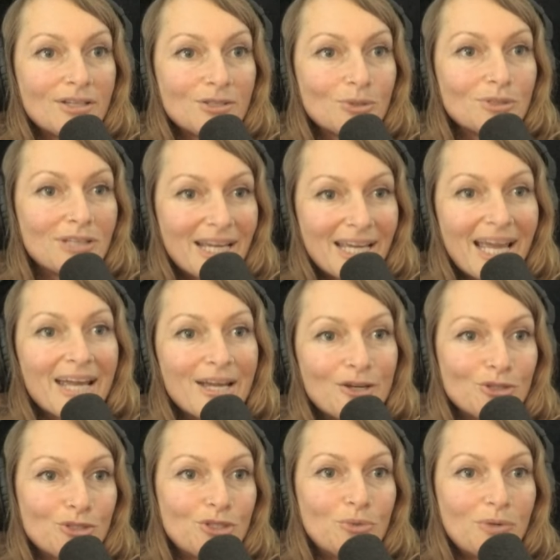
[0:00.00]
So it like
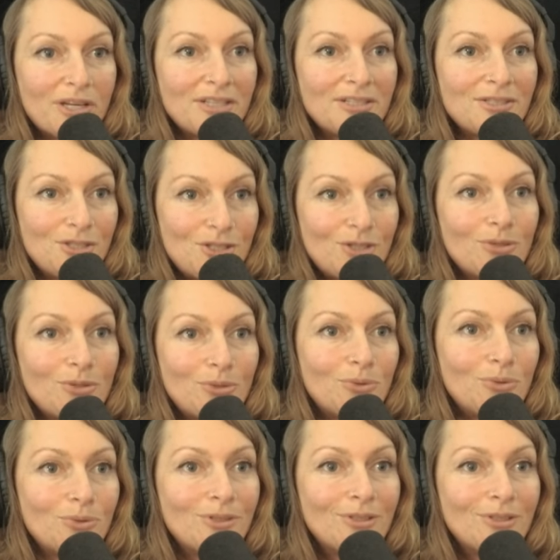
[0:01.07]
anchors you into.